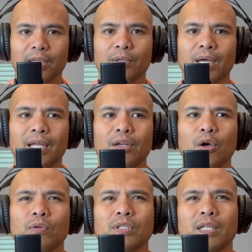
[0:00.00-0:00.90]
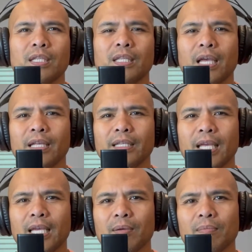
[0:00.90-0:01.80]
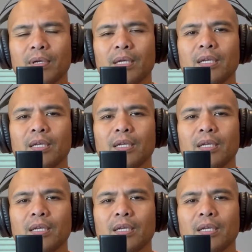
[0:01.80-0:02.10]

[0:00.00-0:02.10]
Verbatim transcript: and I know it's a night game,